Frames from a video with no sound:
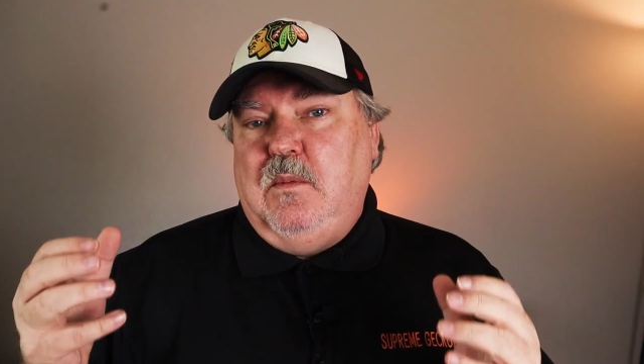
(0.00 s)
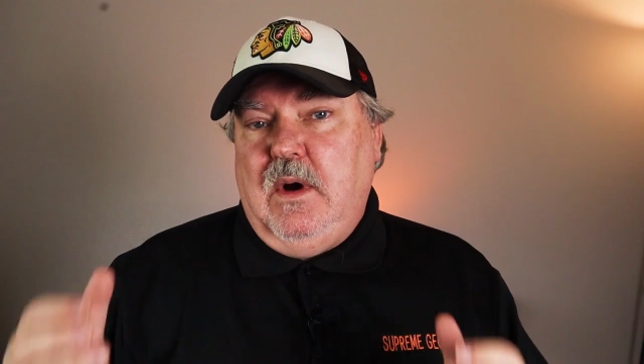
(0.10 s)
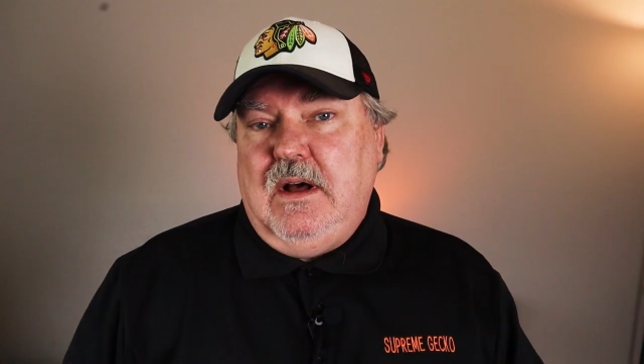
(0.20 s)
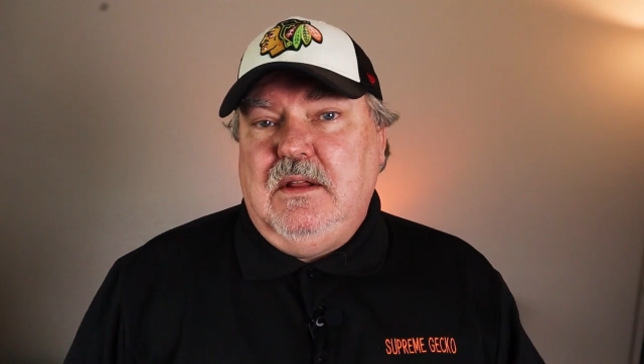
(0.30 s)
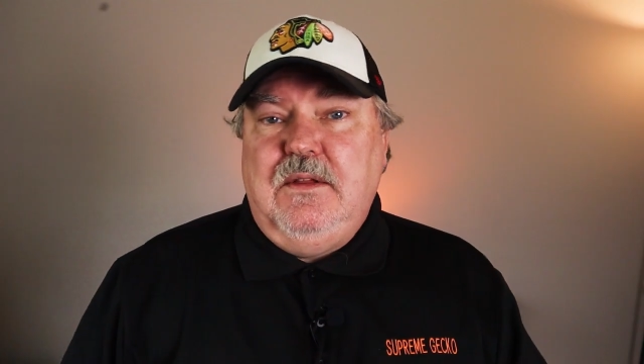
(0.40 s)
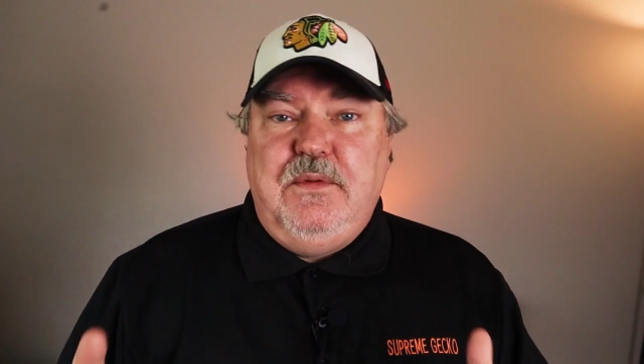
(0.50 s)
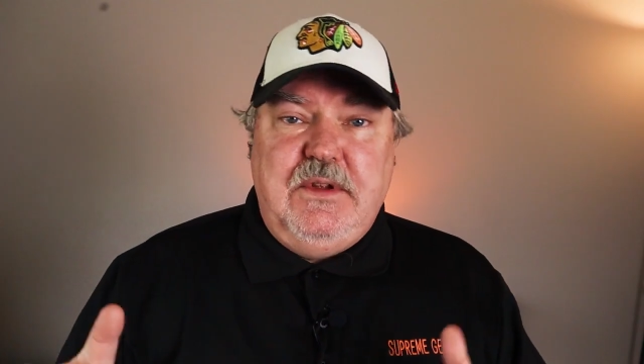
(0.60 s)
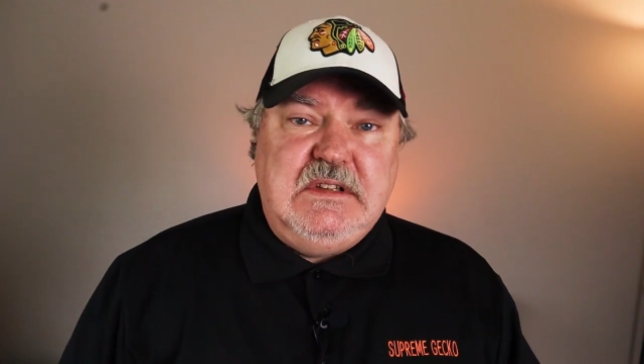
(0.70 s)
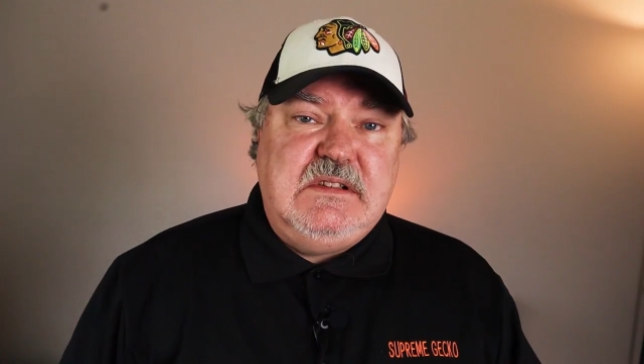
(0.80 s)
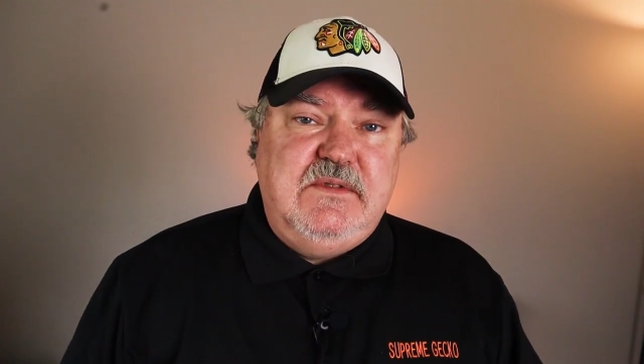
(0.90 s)
Well,
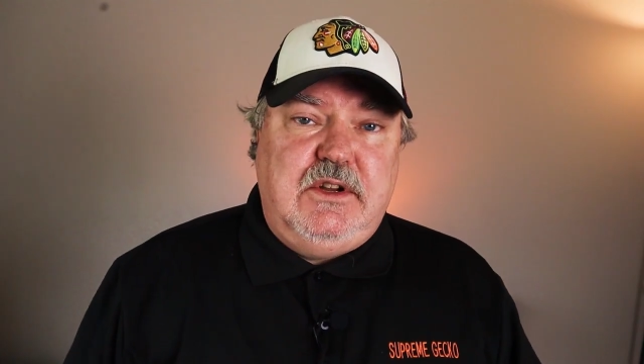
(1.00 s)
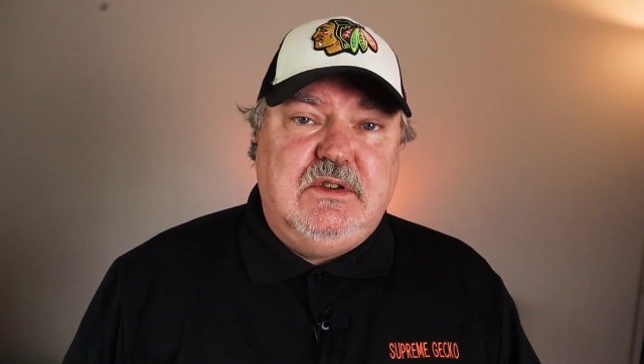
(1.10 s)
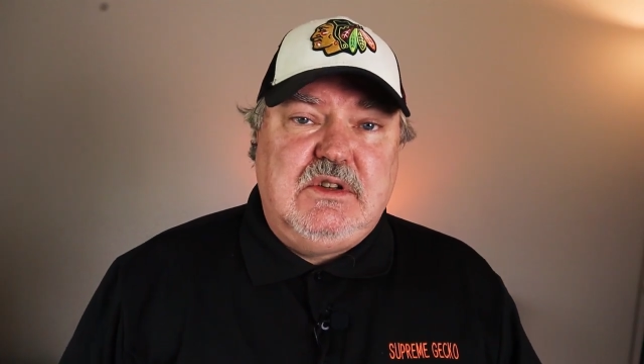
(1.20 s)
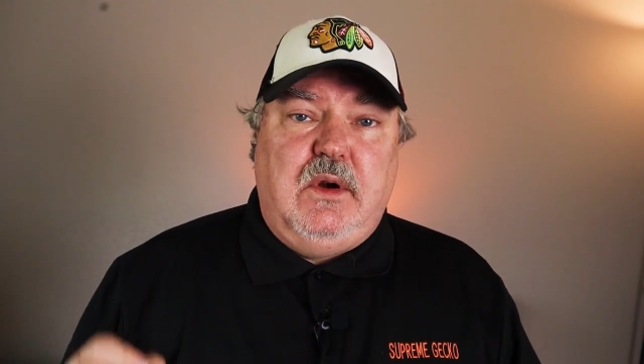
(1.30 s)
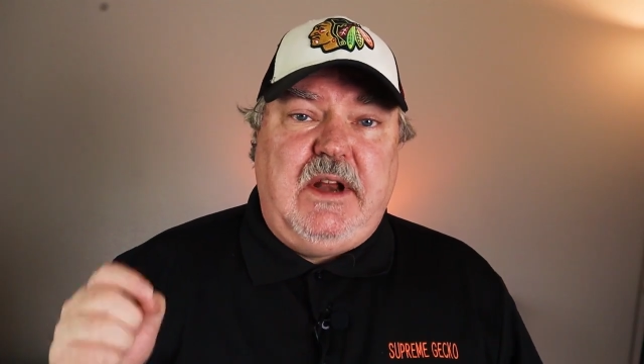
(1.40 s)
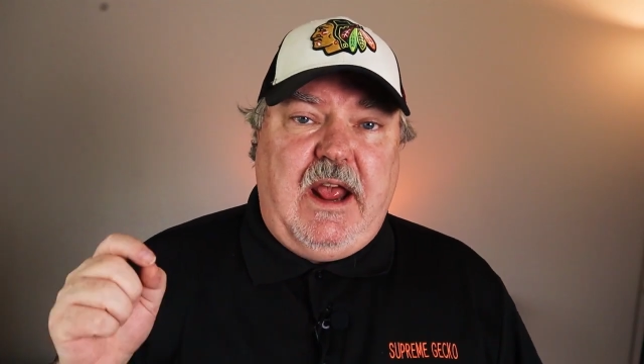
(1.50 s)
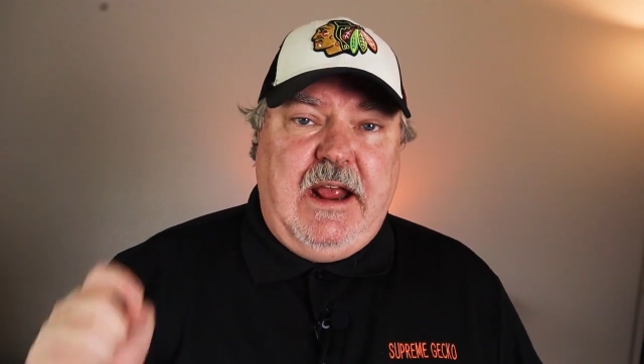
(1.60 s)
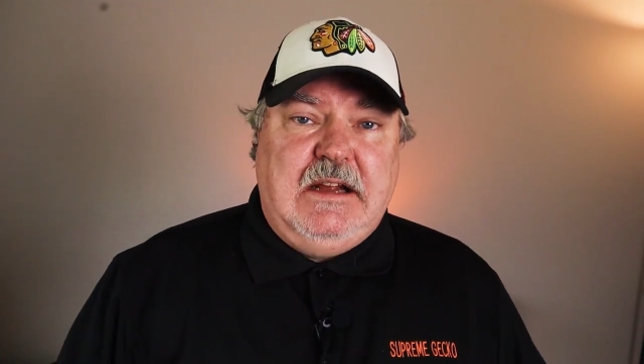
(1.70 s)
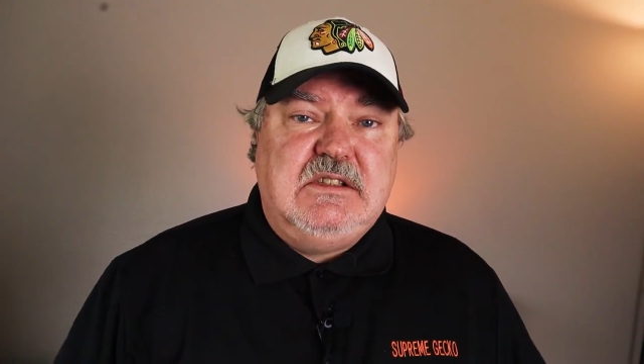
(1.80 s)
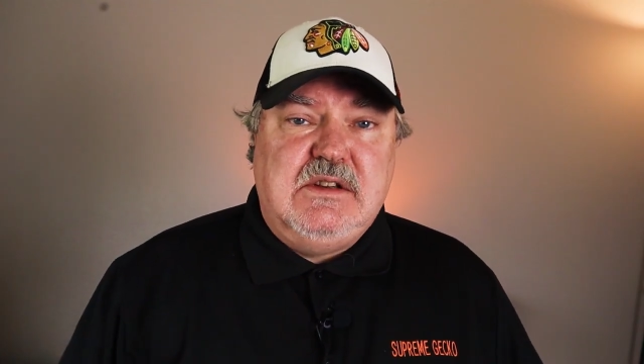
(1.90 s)
this video is going to
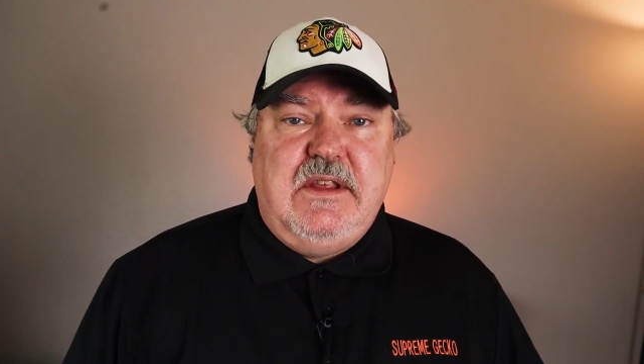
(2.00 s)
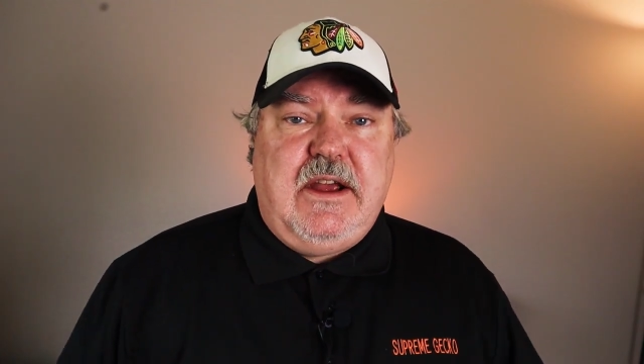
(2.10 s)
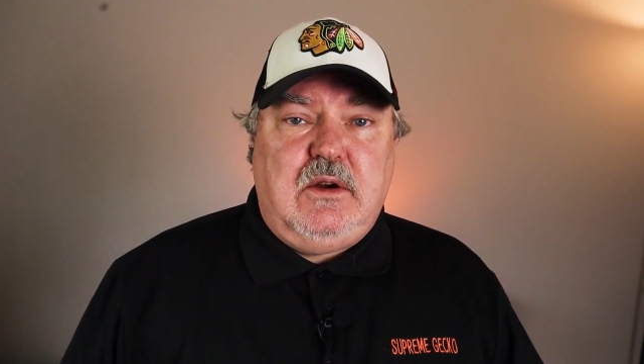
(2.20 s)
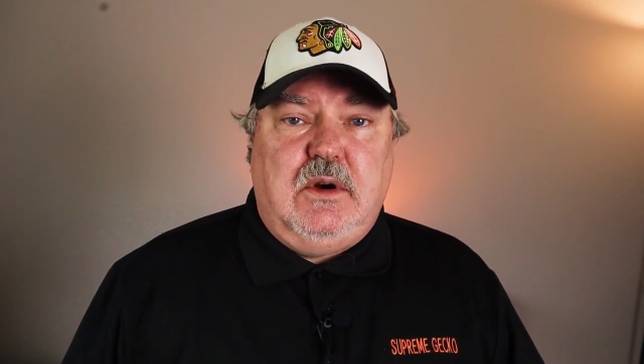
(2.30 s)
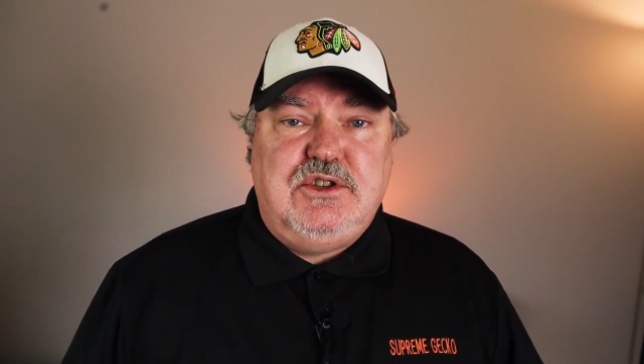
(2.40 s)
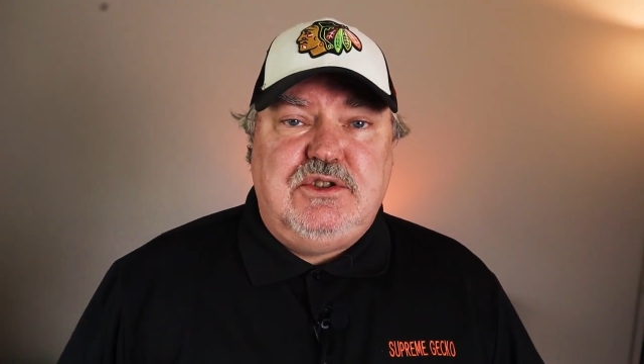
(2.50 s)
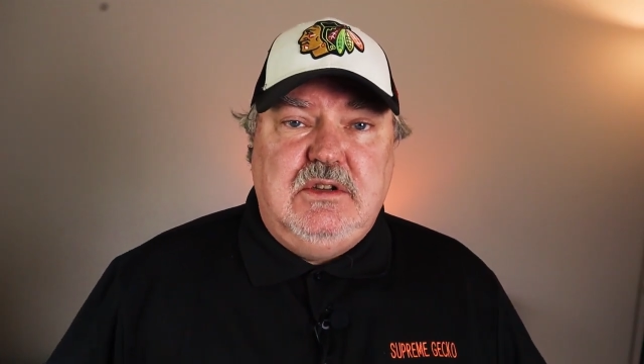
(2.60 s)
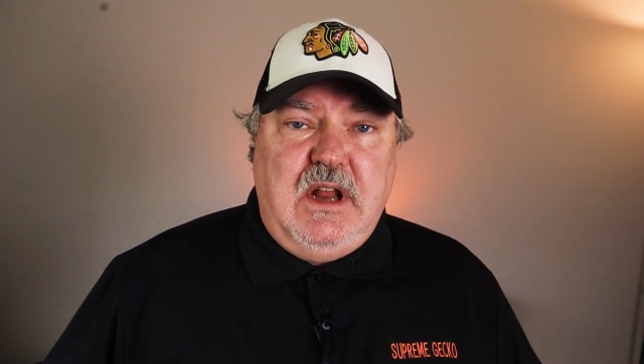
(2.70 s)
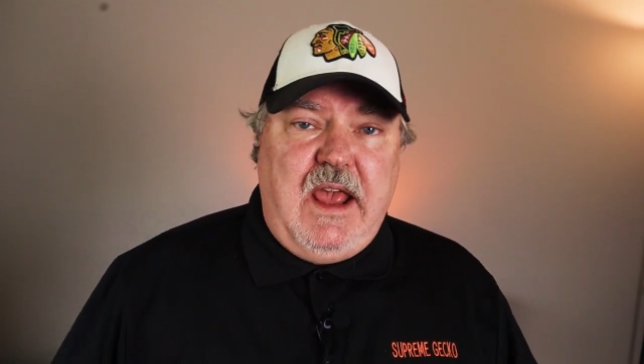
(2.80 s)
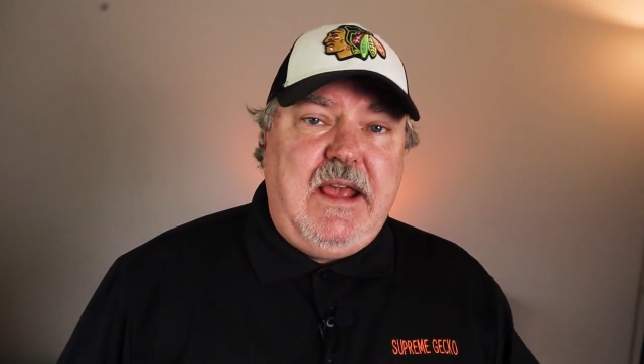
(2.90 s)
answer that question.